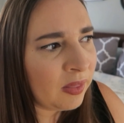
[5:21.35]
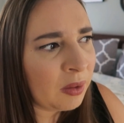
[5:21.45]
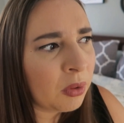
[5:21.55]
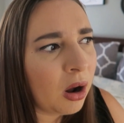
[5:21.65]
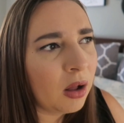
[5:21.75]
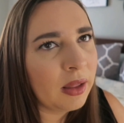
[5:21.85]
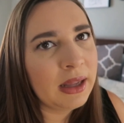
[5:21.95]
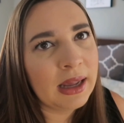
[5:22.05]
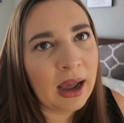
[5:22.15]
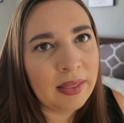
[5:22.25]
And they were all
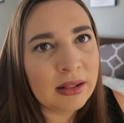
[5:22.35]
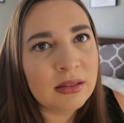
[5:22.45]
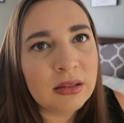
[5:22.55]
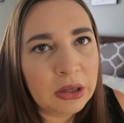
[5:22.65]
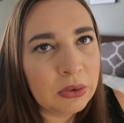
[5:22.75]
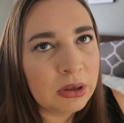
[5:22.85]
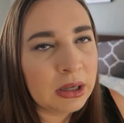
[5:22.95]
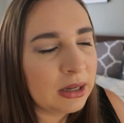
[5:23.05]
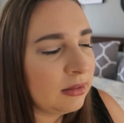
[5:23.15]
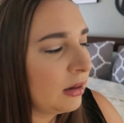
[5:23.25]
like, yeah, that's, you know, a
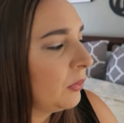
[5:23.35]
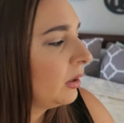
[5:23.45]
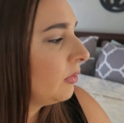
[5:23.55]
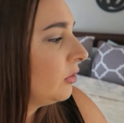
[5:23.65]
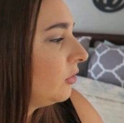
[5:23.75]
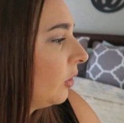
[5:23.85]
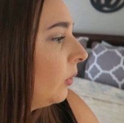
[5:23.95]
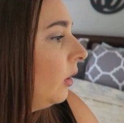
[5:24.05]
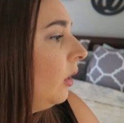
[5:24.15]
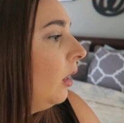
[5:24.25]
good idea or whatever.
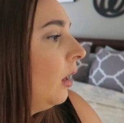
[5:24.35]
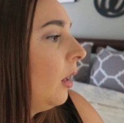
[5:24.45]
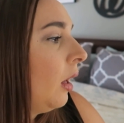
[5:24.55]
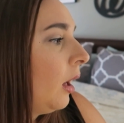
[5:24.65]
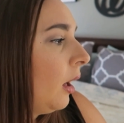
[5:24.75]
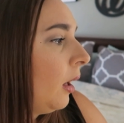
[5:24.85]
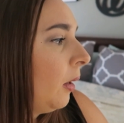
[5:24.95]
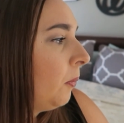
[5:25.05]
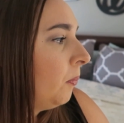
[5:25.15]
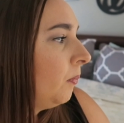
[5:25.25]
So
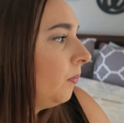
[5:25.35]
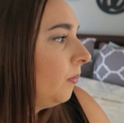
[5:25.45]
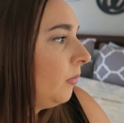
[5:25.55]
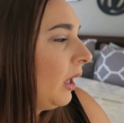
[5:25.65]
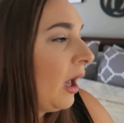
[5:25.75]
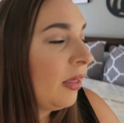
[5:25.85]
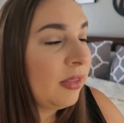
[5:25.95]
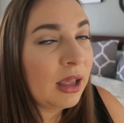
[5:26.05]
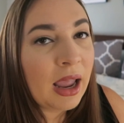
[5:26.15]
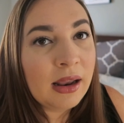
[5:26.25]
um
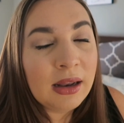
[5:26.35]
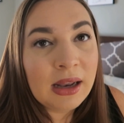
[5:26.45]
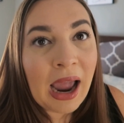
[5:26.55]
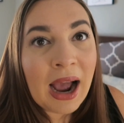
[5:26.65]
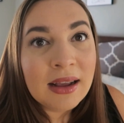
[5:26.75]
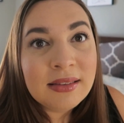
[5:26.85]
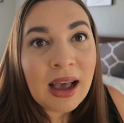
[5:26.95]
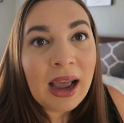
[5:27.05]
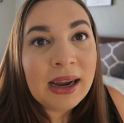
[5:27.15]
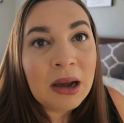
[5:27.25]
yeah as
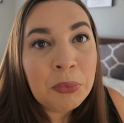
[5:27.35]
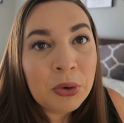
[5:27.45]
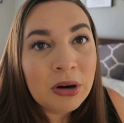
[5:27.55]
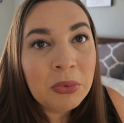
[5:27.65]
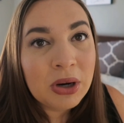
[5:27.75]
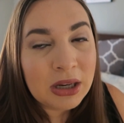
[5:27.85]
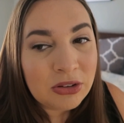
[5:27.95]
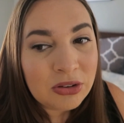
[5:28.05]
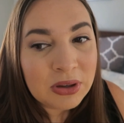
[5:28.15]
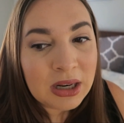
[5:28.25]
i got more and more
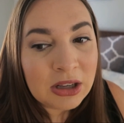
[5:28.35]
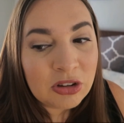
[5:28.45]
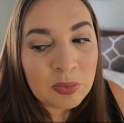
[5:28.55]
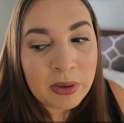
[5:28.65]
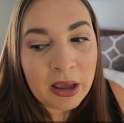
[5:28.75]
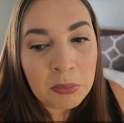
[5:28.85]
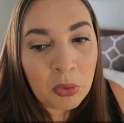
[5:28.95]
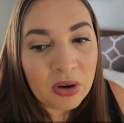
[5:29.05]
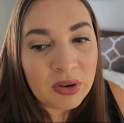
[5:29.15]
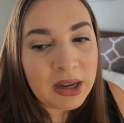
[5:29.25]
into it it just became
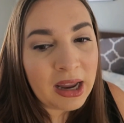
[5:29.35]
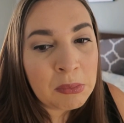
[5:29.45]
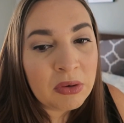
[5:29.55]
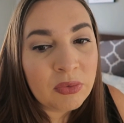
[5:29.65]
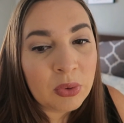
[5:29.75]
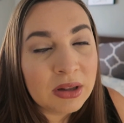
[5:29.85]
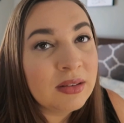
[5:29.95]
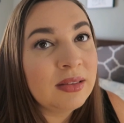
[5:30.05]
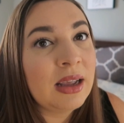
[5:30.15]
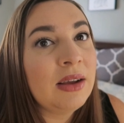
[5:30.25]
more of a game of what
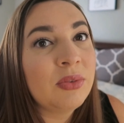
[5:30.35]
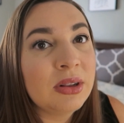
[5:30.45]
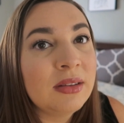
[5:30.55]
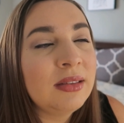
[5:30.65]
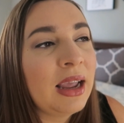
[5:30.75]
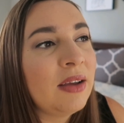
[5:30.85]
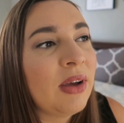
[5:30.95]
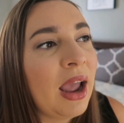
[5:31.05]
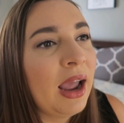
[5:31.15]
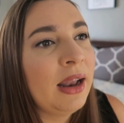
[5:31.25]
to save what to
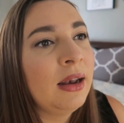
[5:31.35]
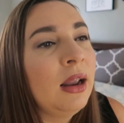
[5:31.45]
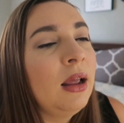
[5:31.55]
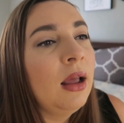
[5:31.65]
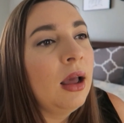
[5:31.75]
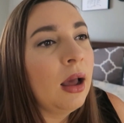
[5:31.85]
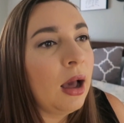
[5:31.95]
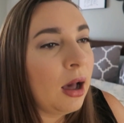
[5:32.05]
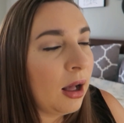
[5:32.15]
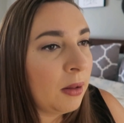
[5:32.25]
save and
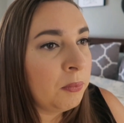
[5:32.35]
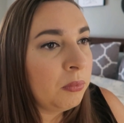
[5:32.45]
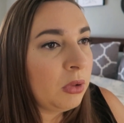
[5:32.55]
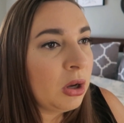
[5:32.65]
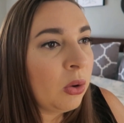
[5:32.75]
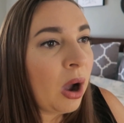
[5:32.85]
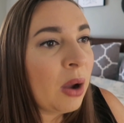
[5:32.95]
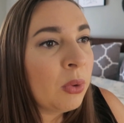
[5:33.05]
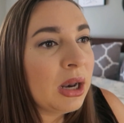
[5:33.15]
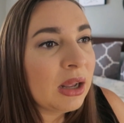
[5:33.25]
um you know
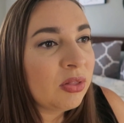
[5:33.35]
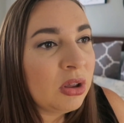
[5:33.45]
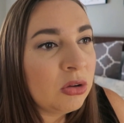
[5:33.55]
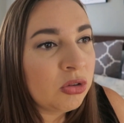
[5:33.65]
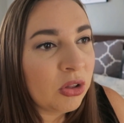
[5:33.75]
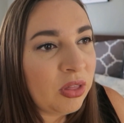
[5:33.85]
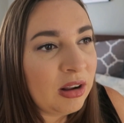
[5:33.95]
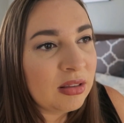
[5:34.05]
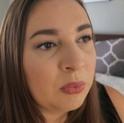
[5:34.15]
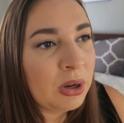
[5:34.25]
i want to get the usual
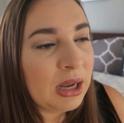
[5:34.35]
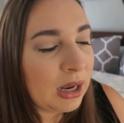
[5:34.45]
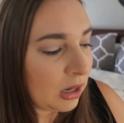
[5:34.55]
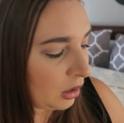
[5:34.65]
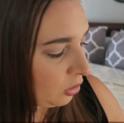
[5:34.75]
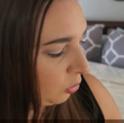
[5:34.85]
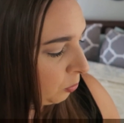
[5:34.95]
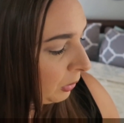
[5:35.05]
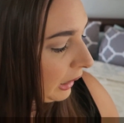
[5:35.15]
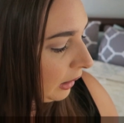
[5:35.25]
things i want to get a new
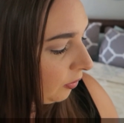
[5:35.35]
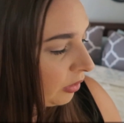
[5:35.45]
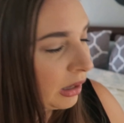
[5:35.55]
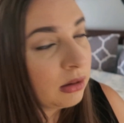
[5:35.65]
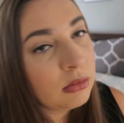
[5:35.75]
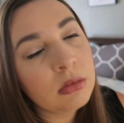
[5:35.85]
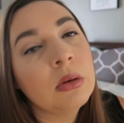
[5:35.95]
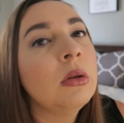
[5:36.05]
pin that